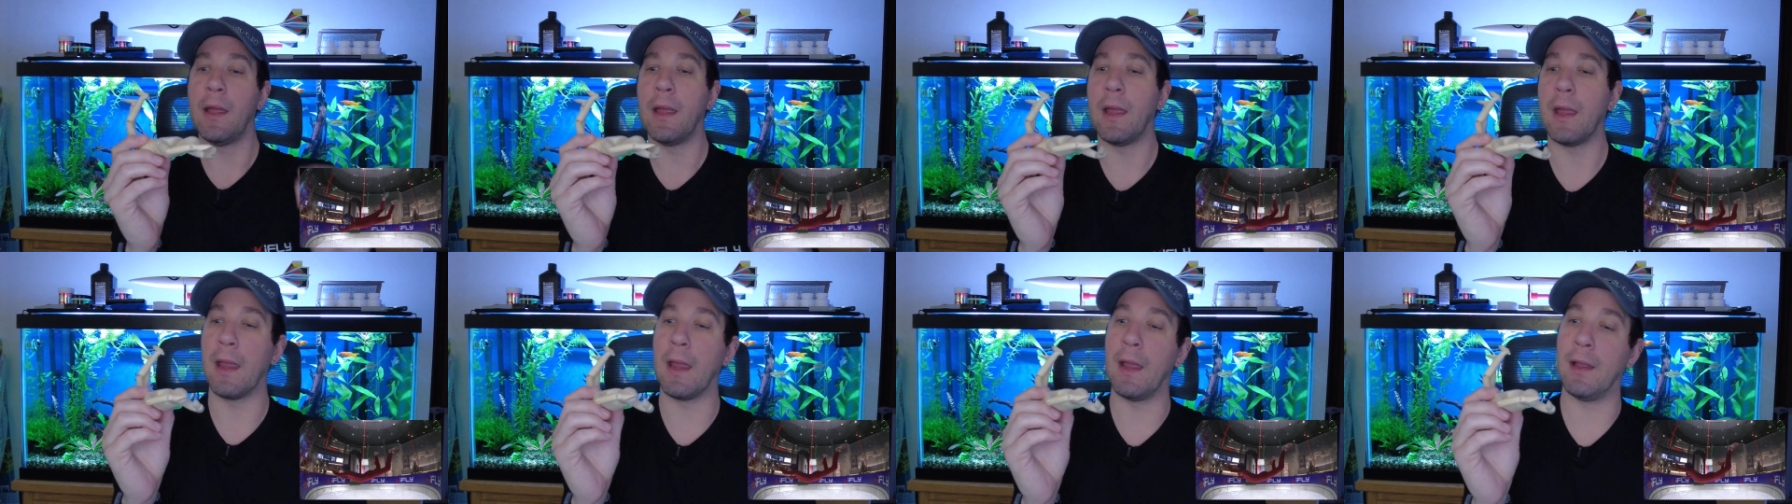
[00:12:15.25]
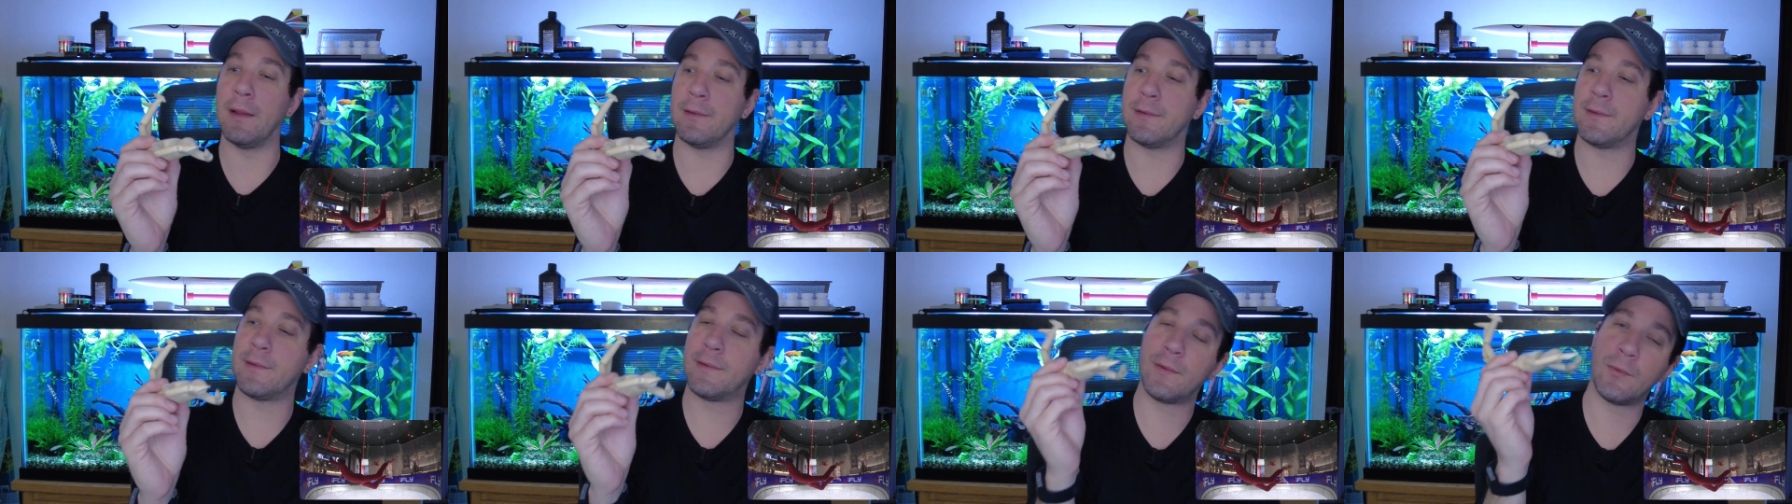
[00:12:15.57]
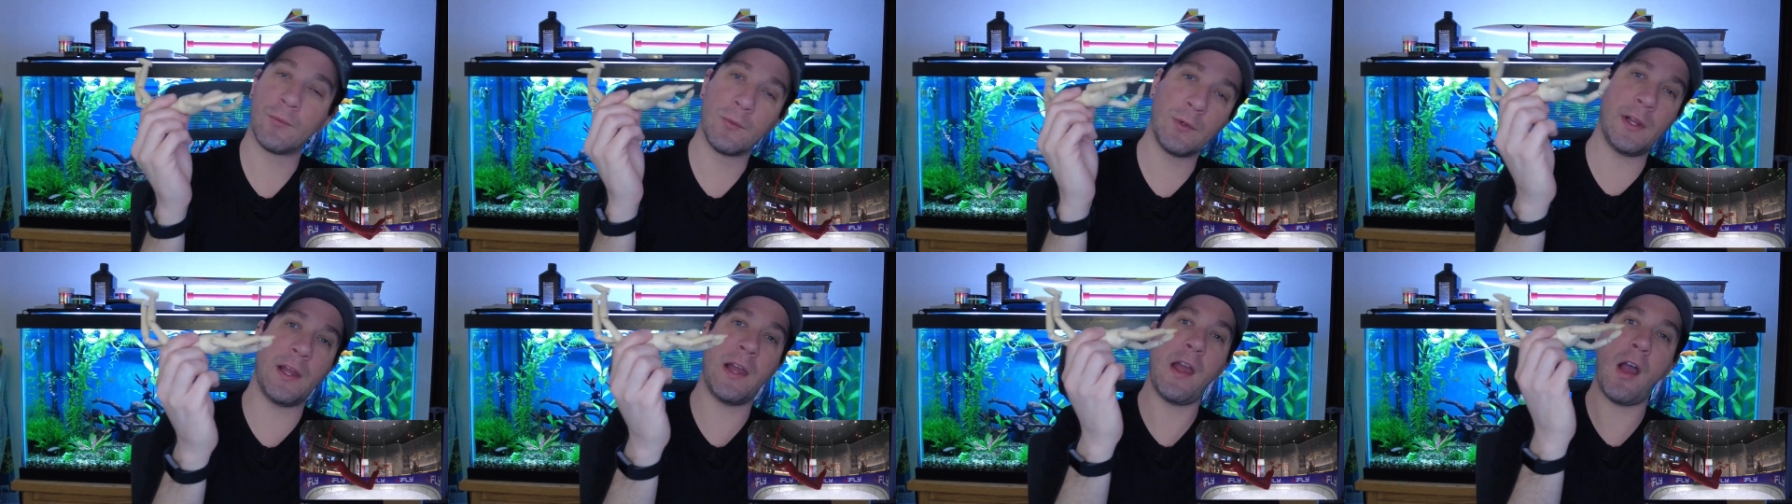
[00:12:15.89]
It's
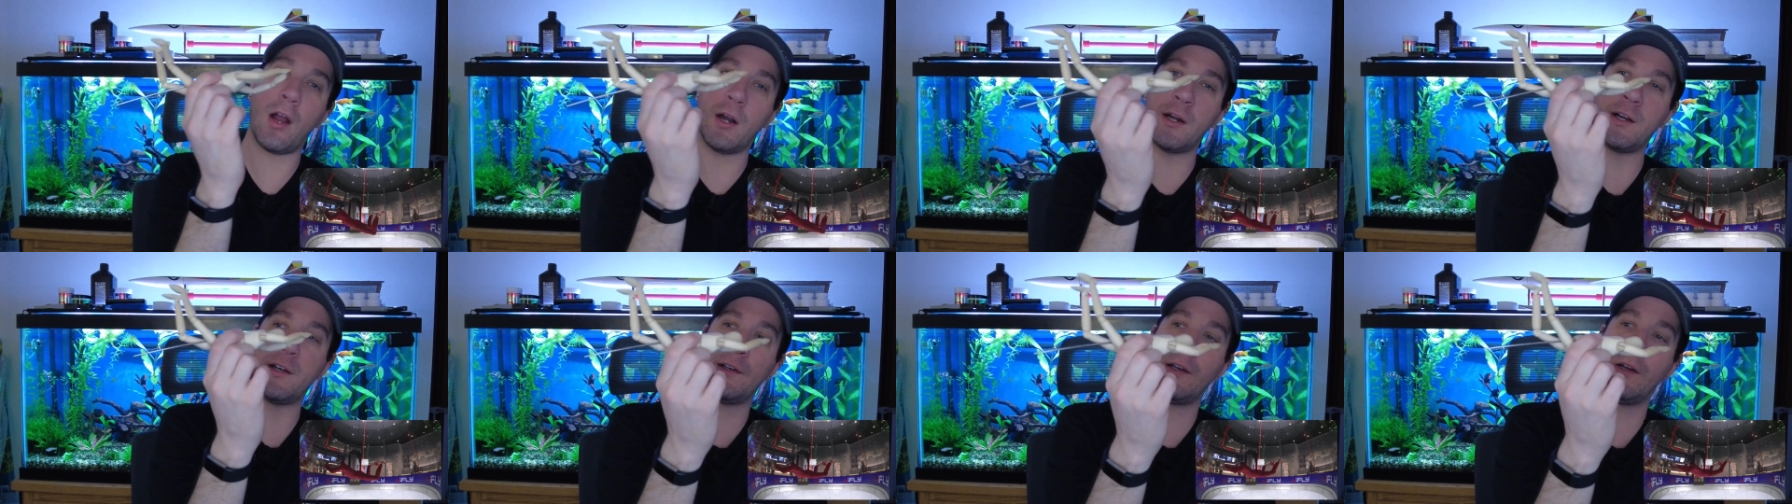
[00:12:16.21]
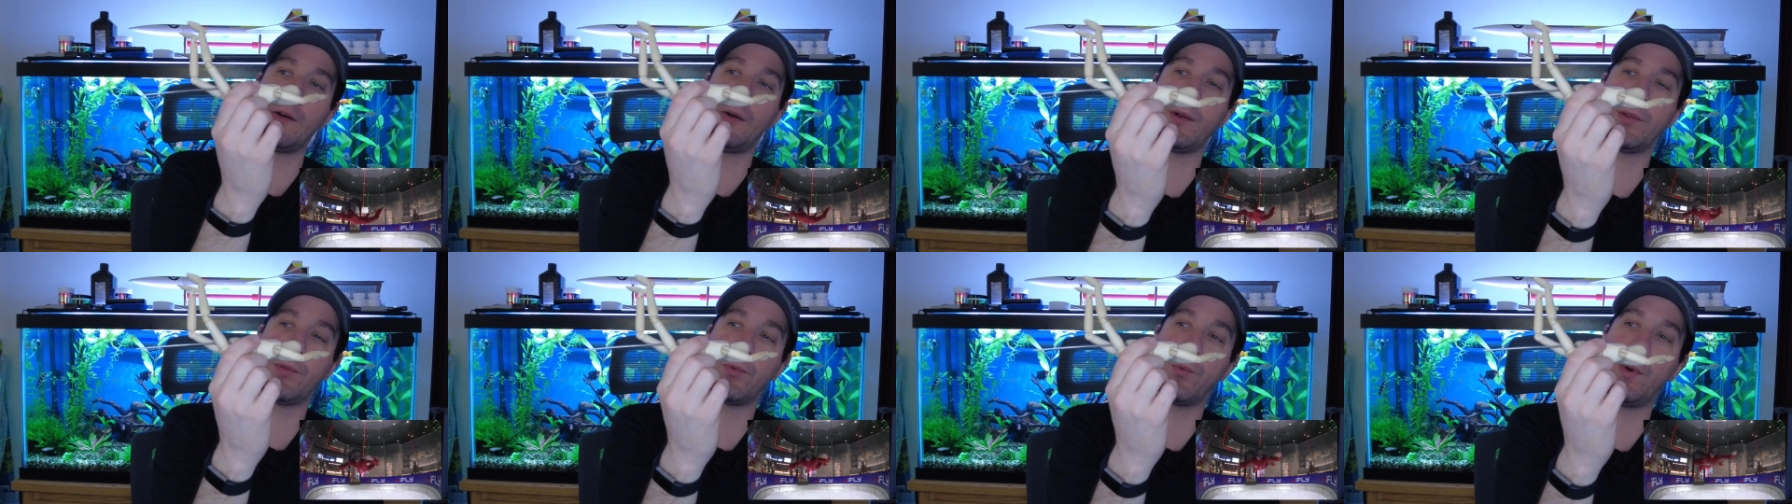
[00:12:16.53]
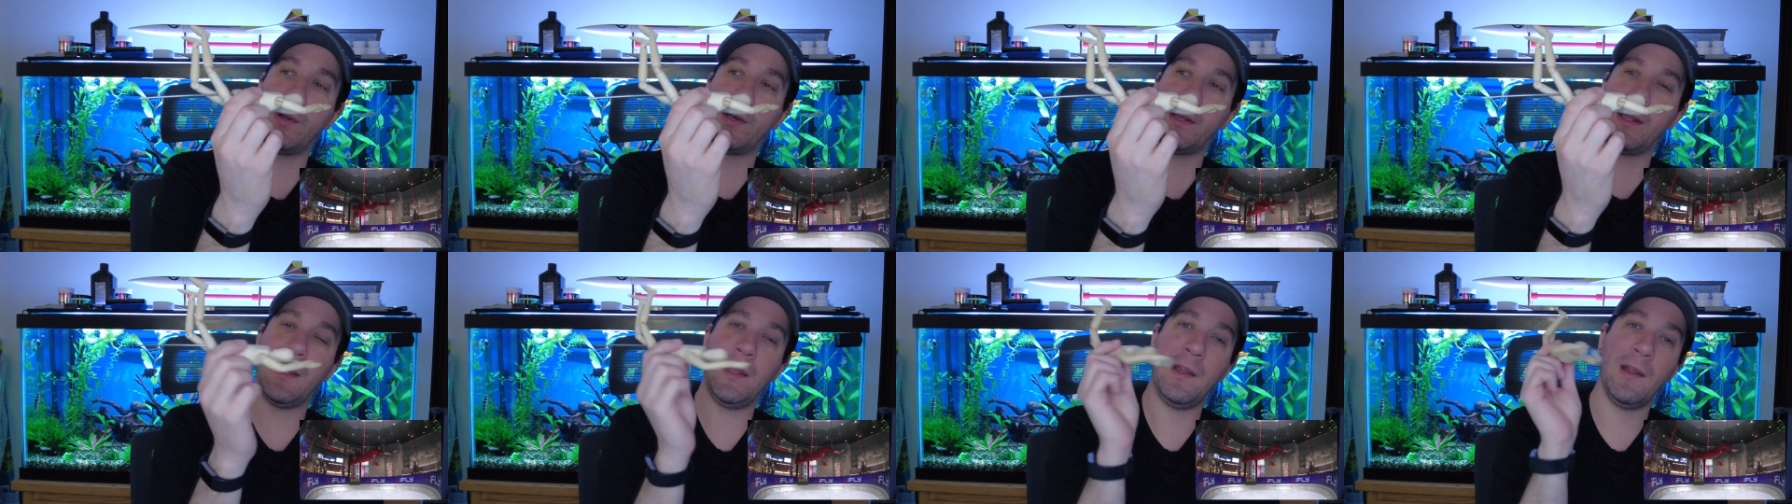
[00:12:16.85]
really hard to do with
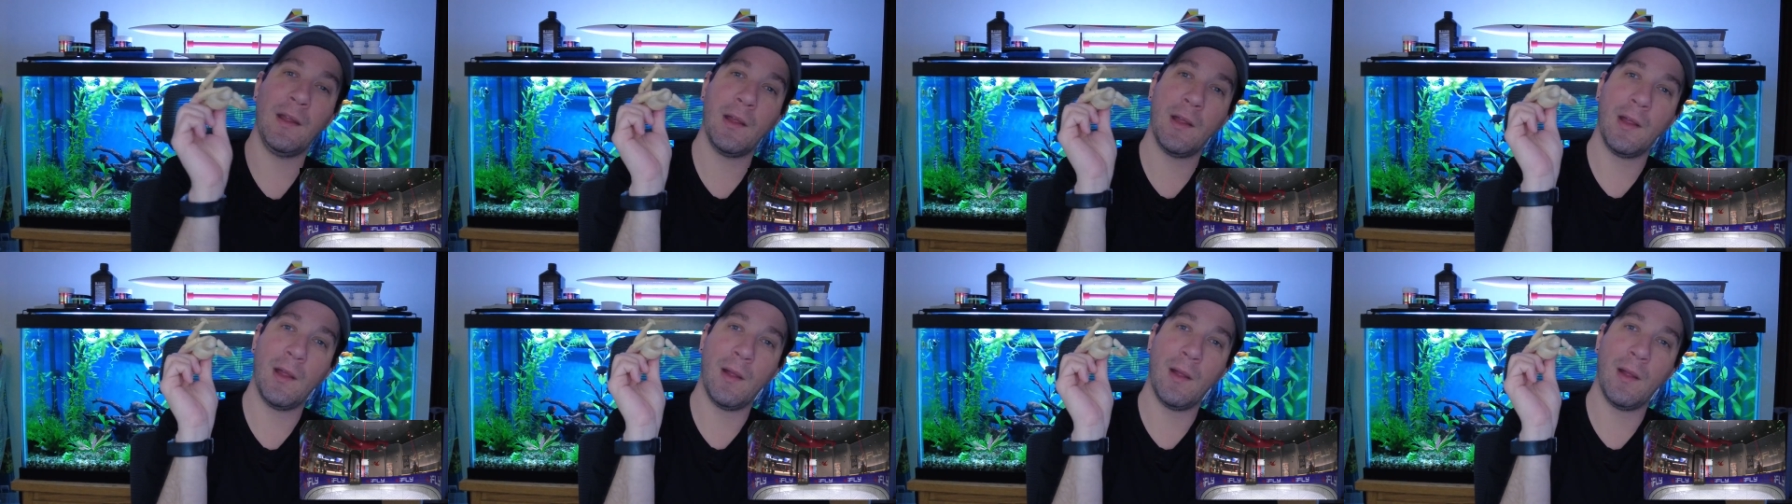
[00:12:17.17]
Woody,